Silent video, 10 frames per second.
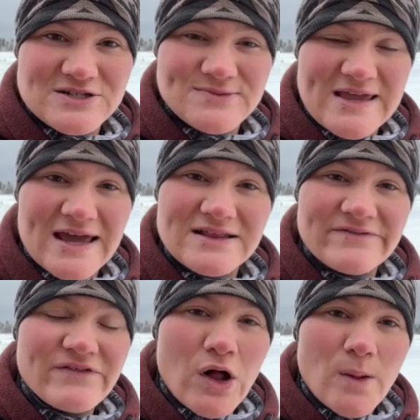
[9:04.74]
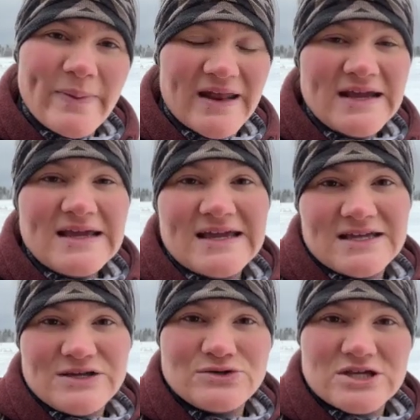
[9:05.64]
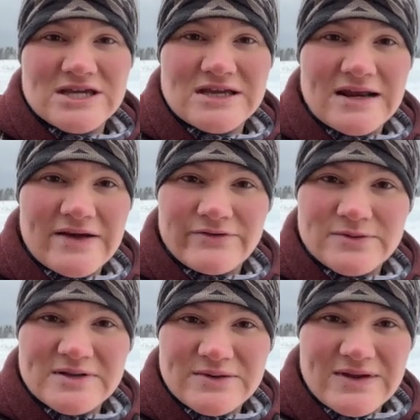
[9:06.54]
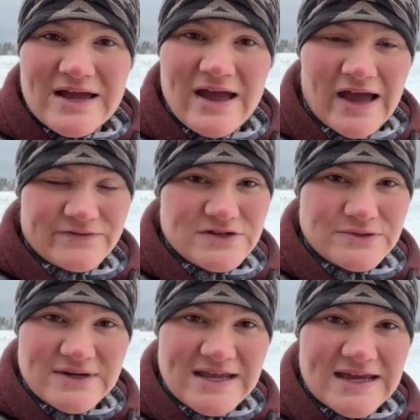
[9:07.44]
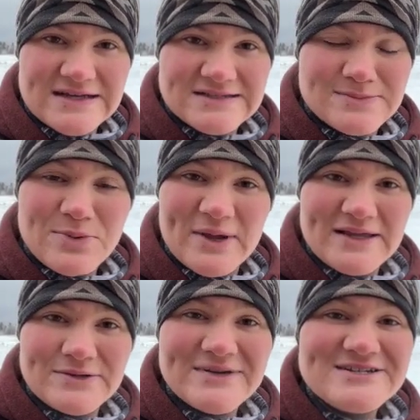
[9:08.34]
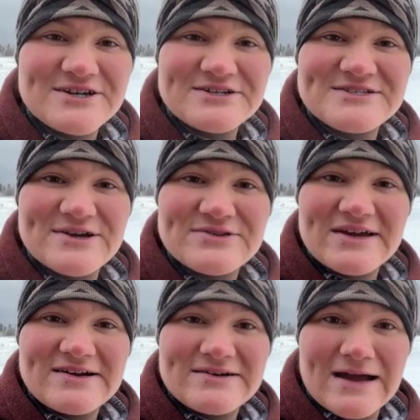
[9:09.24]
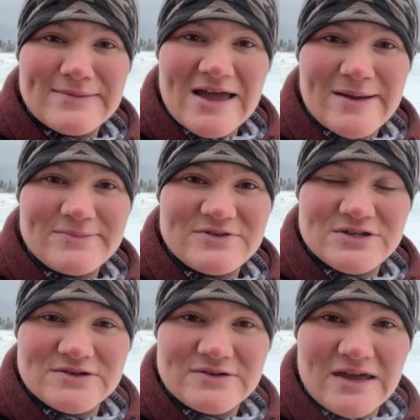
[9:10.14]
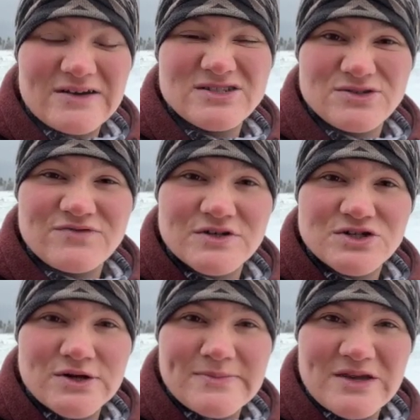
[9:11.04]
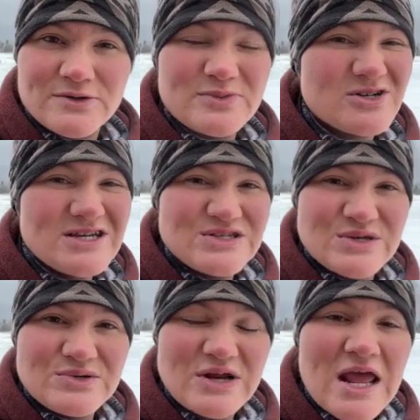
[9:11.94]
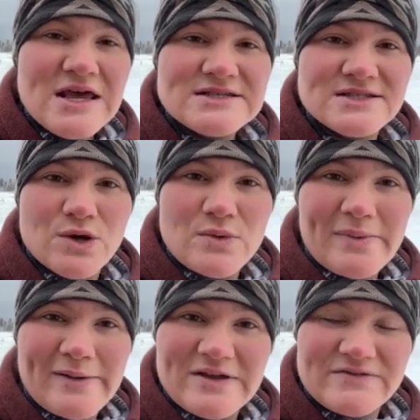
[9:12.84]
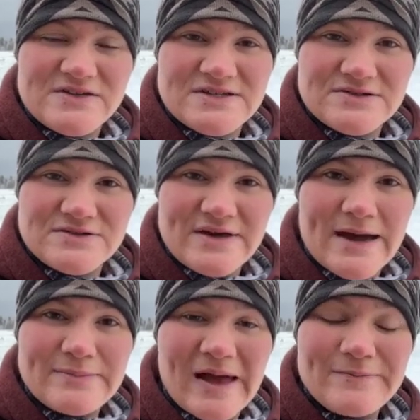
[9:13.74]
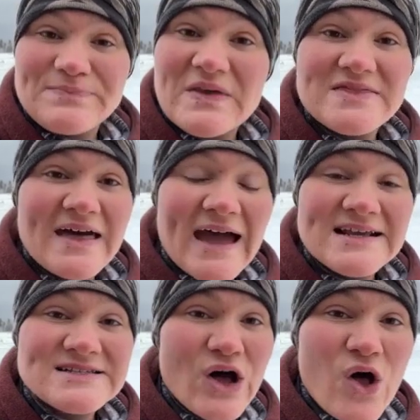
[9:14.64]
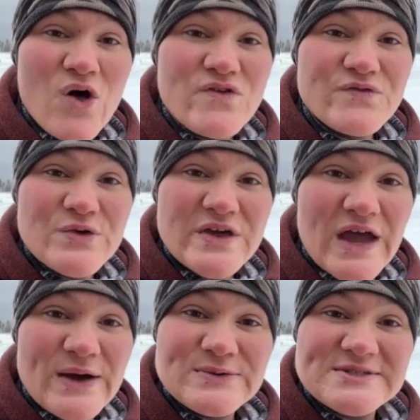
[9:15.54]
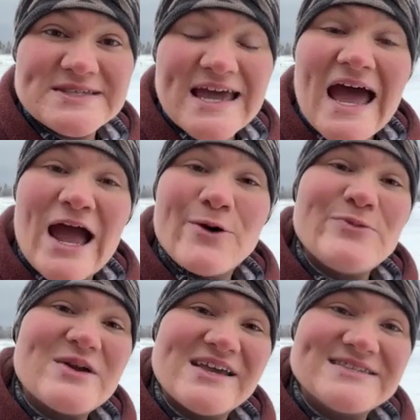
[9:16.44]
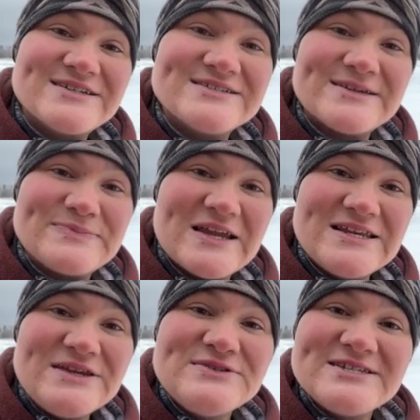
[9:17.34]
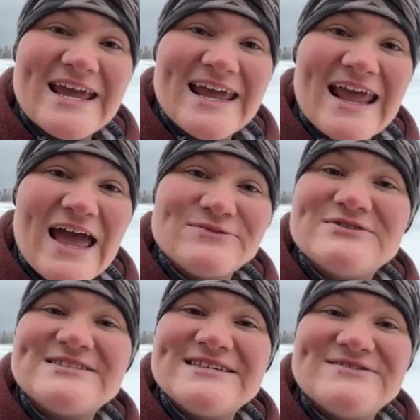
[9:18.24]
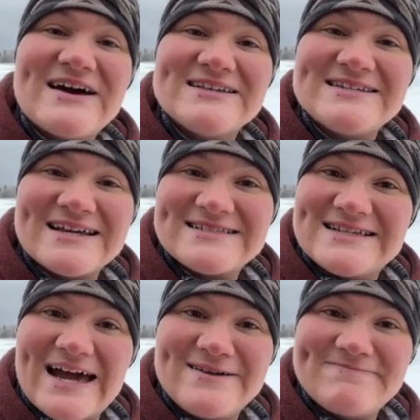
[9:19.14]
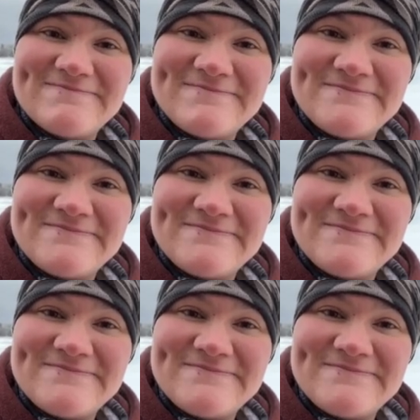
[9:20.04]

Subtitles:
as we can in the fall, but it usually inevitably we have to do it again at some point in the winter. So they are due for a trim here pretty soon. So we'll probably have to still do that, but that is all for the goats. I hope you guys learned something new today, and we'll see you guys next time.